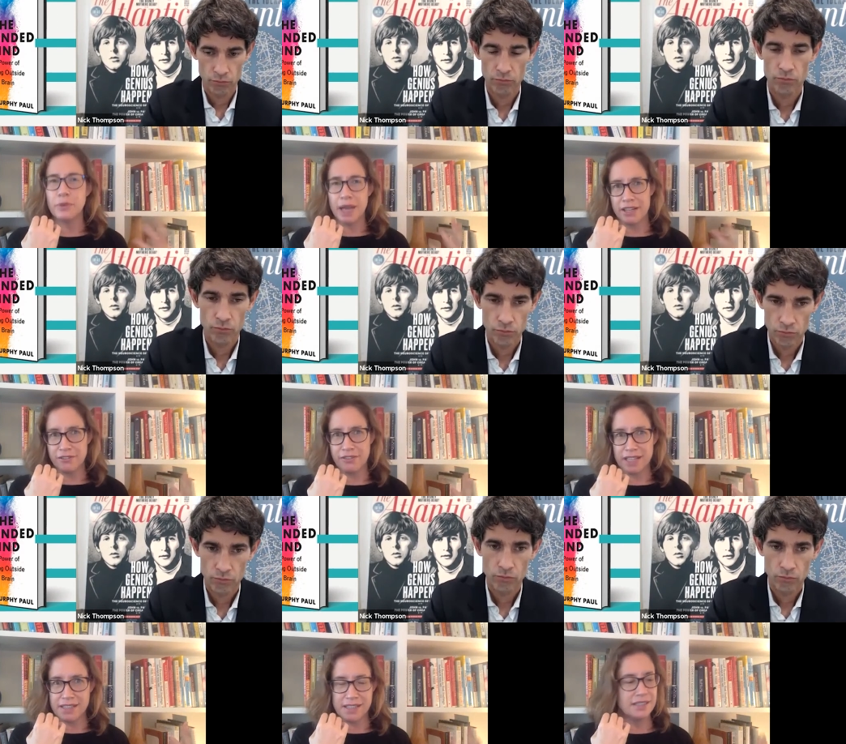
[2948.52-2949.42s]
Speaker 1: the way it
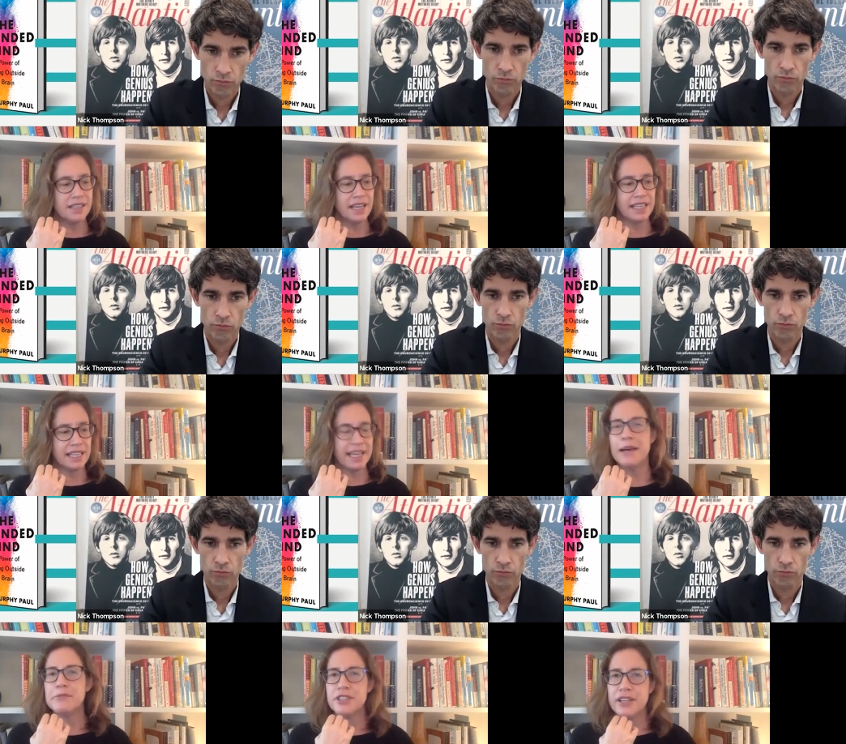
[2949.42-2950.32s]
affects us. And he
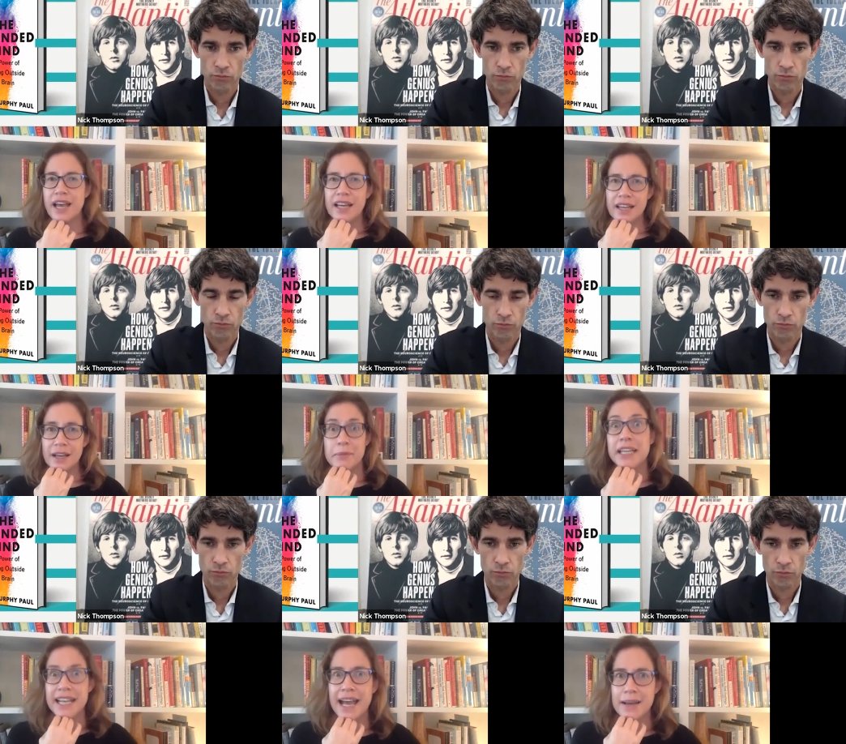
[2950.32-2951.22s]
captured that um,
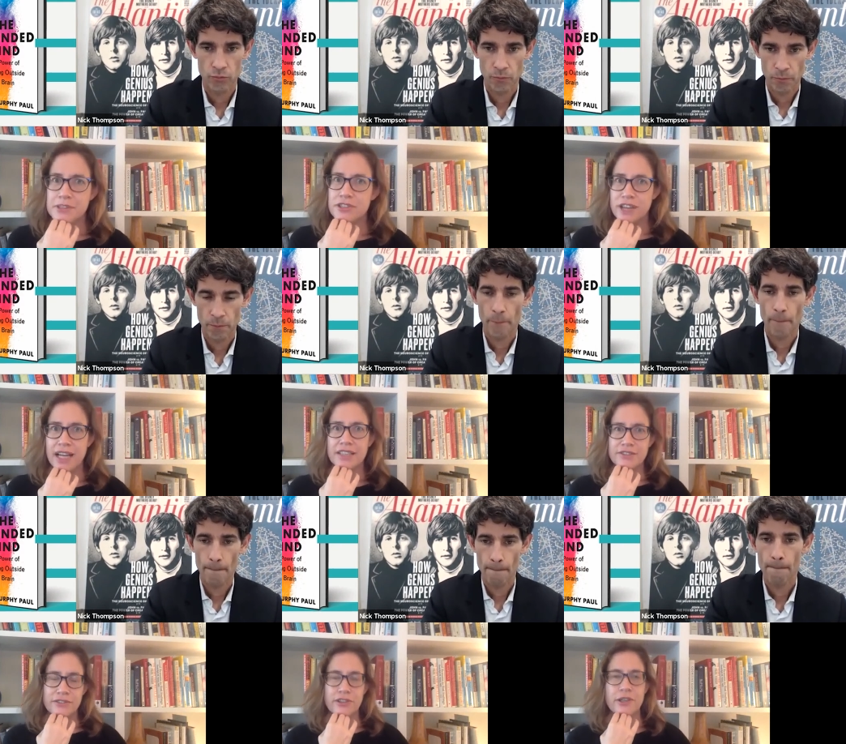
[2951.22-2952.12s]
in an abstract
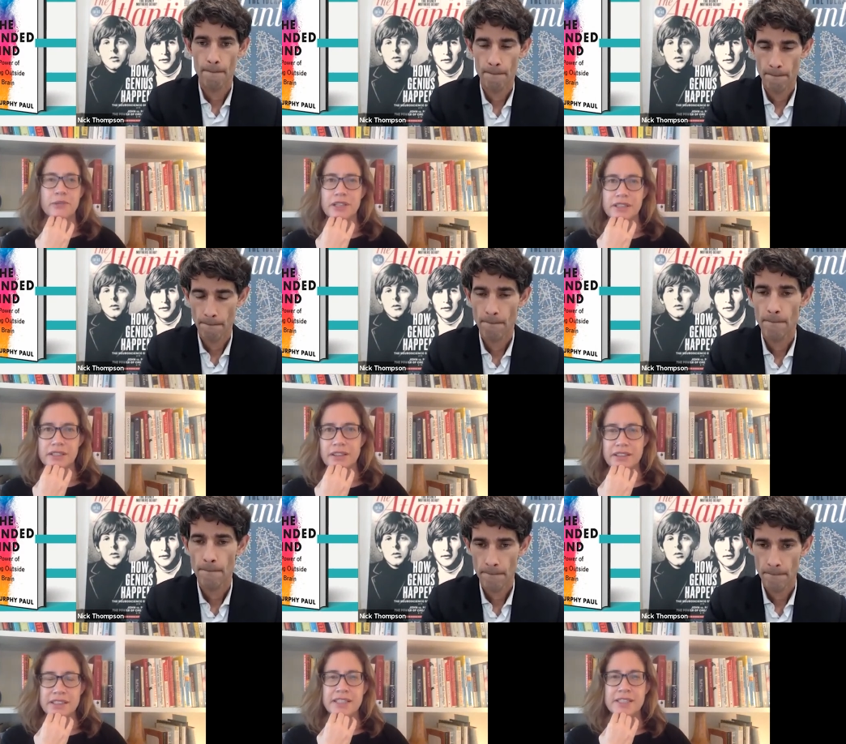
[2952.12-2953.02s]
form on,
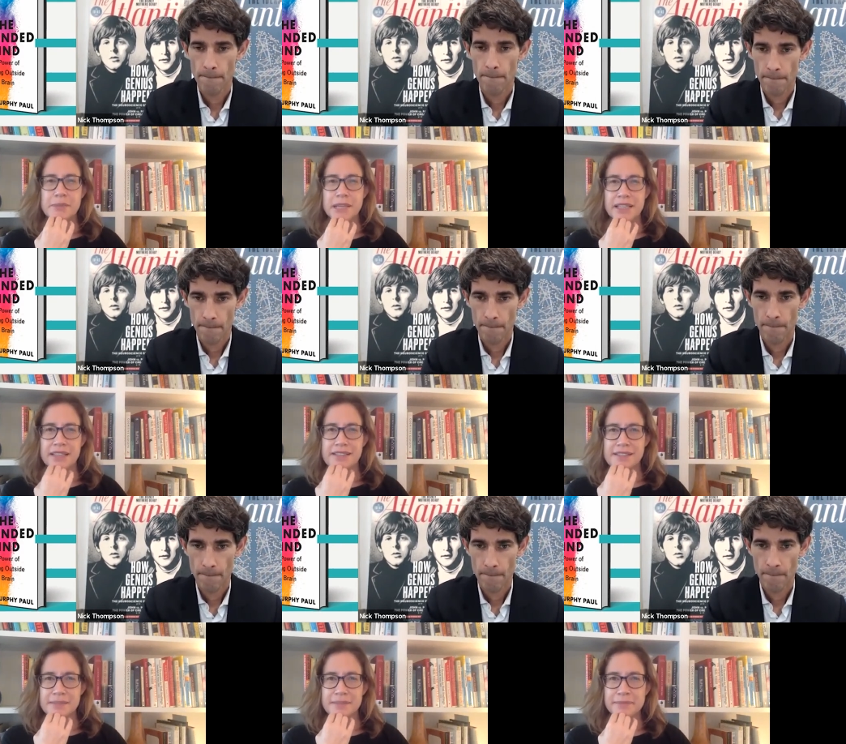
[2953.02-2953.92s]
on, in his
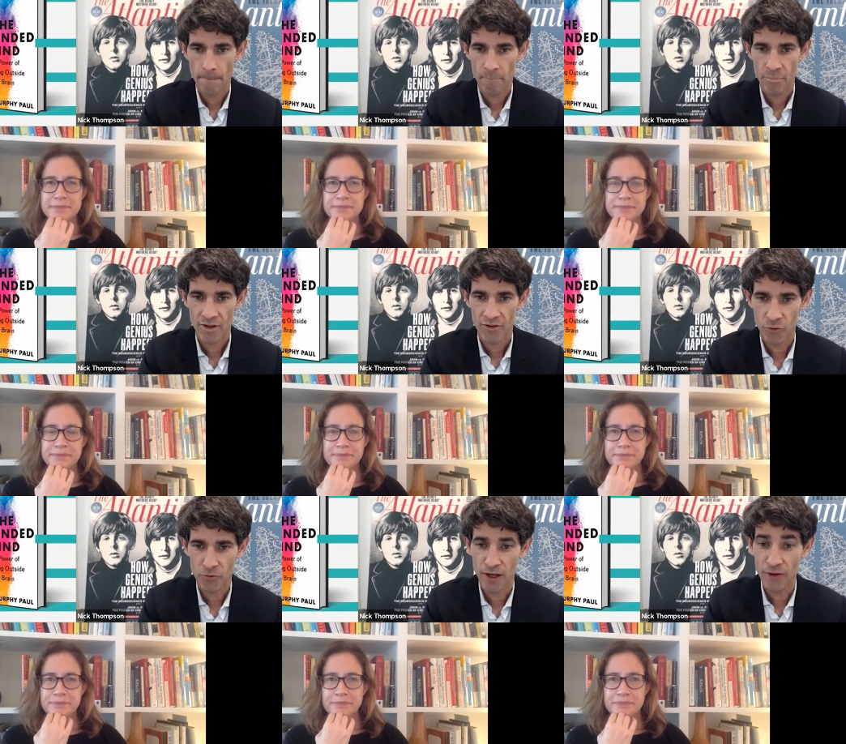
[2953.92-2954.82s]
paintings.
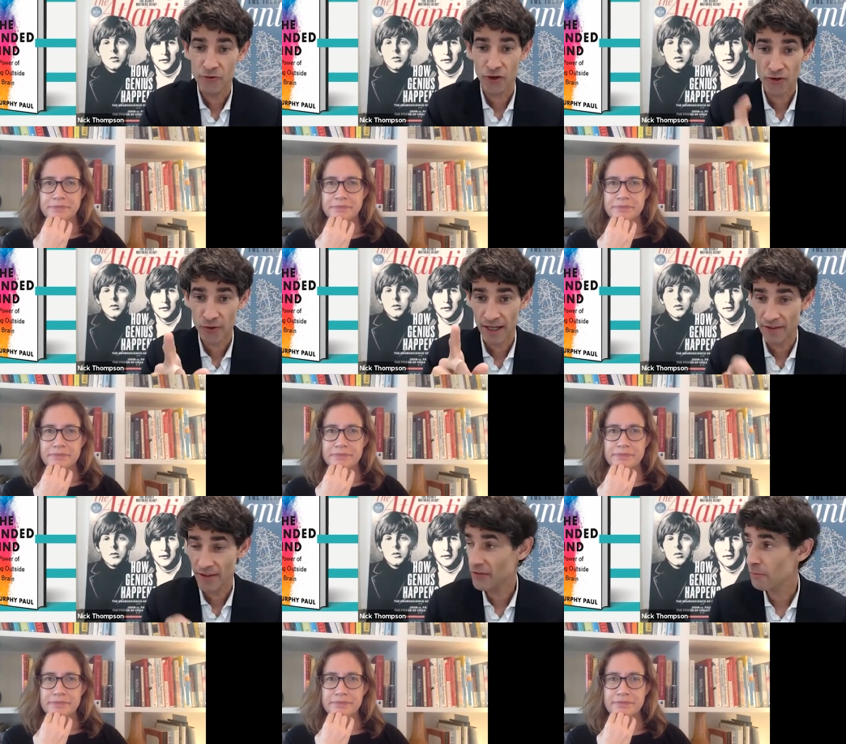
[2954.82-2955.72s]
Speaker 2: Wonderful. I should also
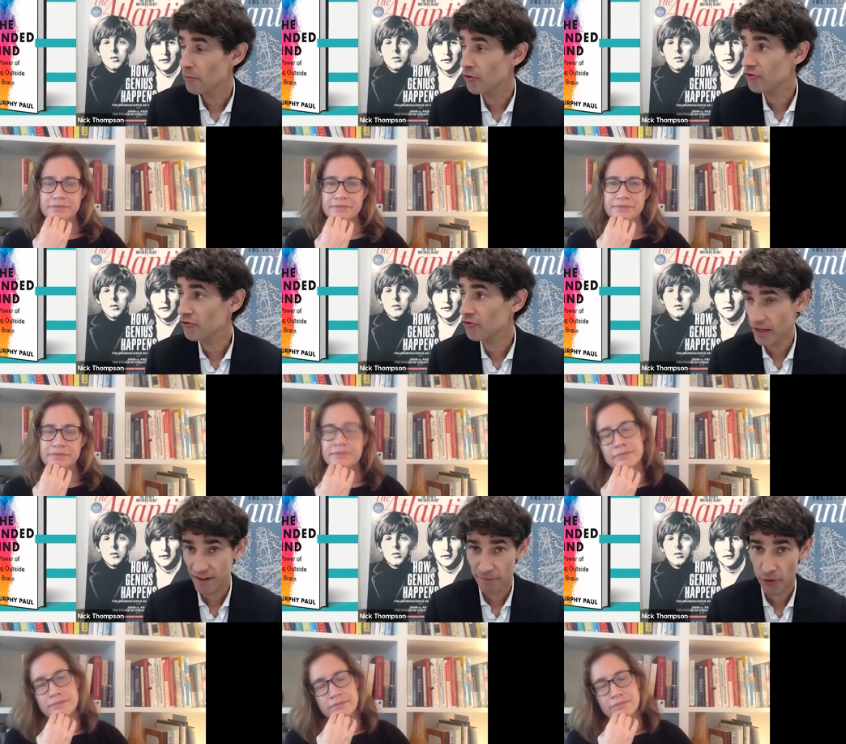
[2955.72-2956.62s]
add that the most
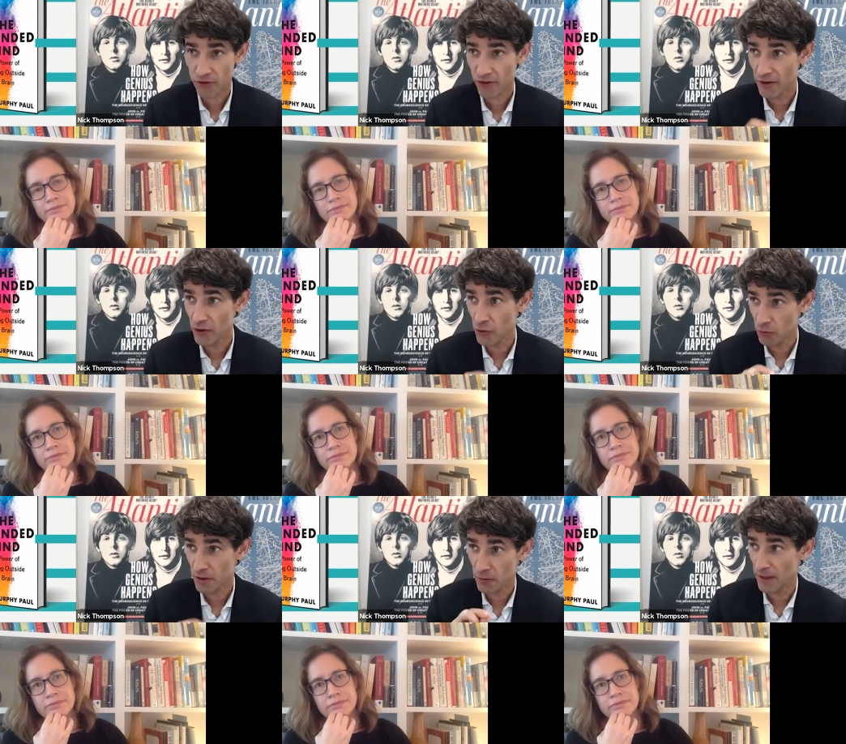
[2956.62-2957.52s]
creative person I know
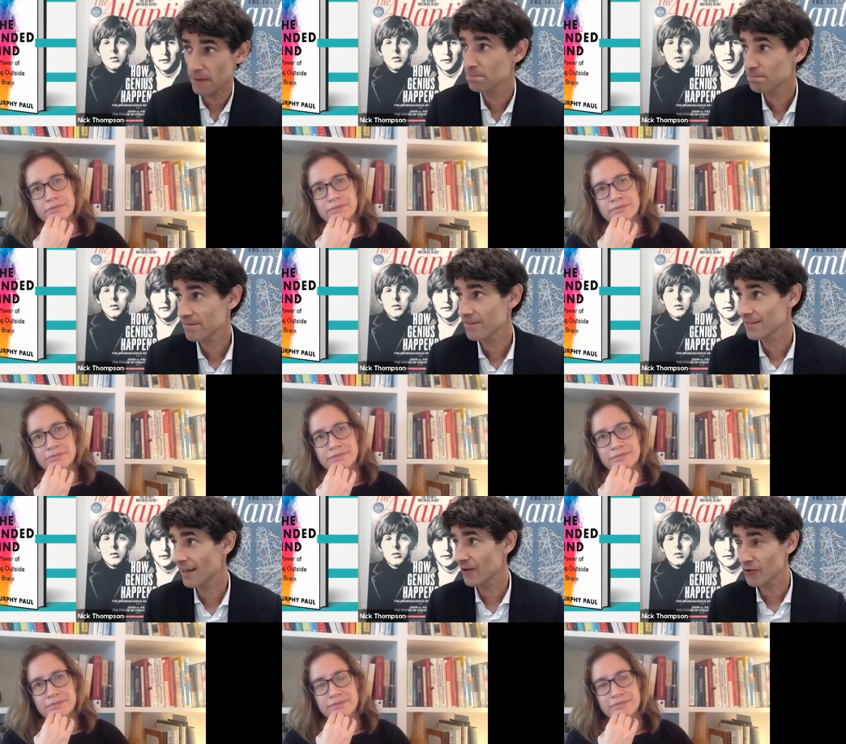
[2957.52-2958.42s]
really well
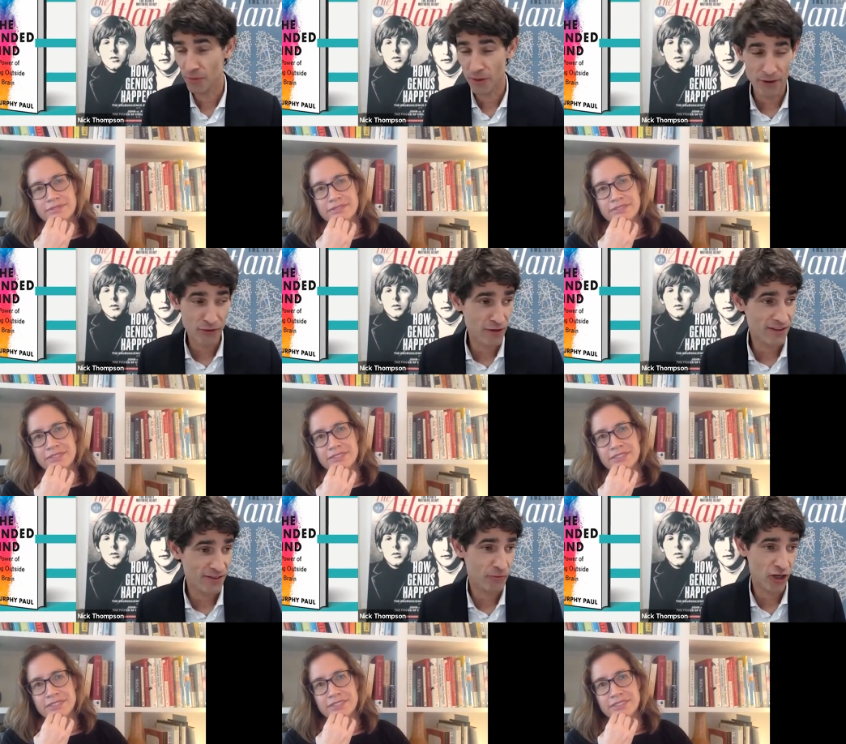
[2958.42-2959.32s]
guy was my best
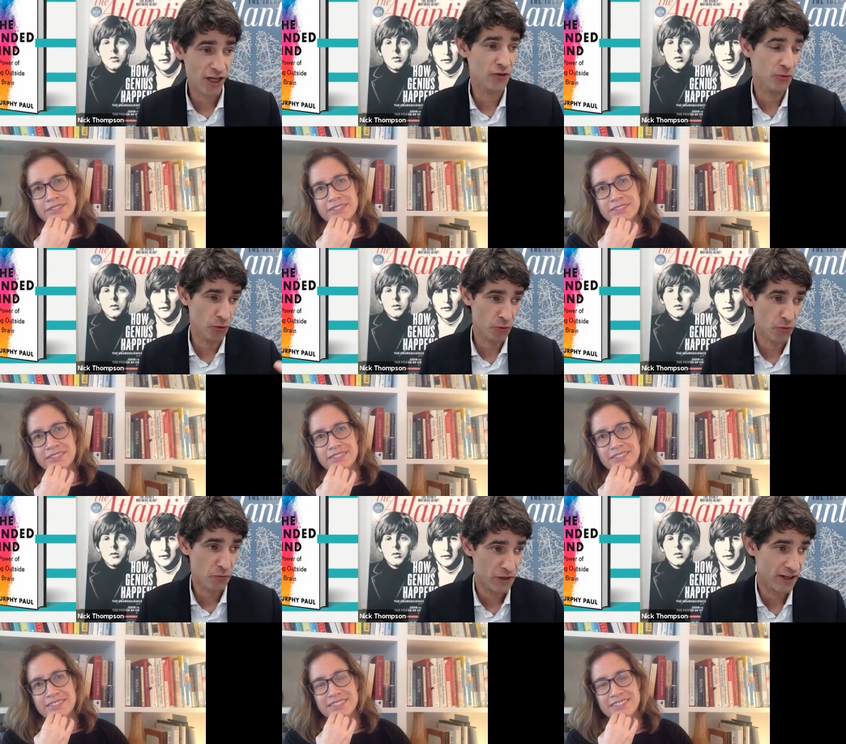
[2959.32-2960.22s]
friend from childhood,
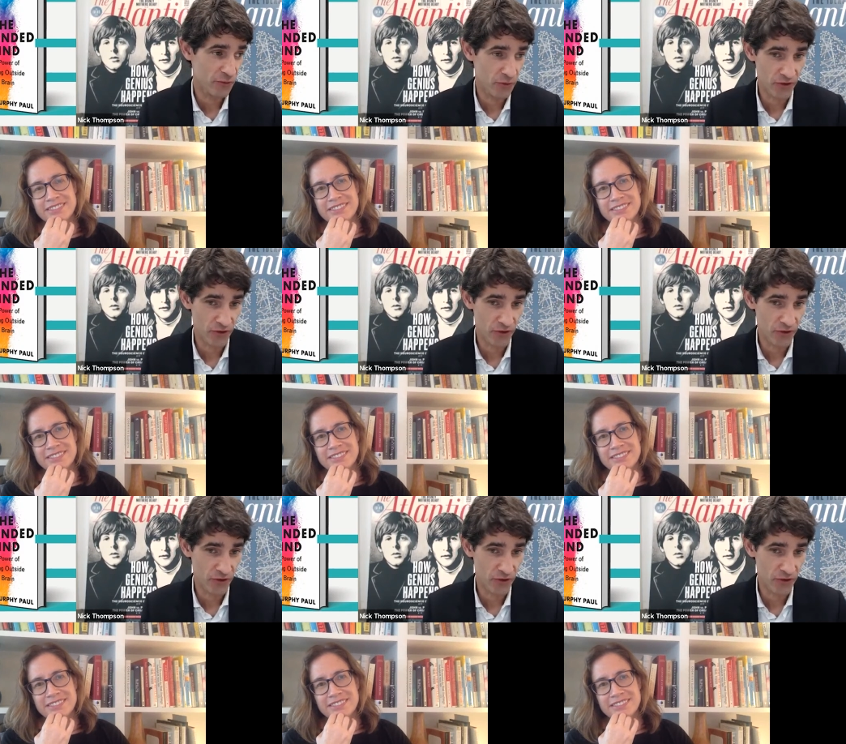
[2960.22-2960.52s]
wonderful free jazz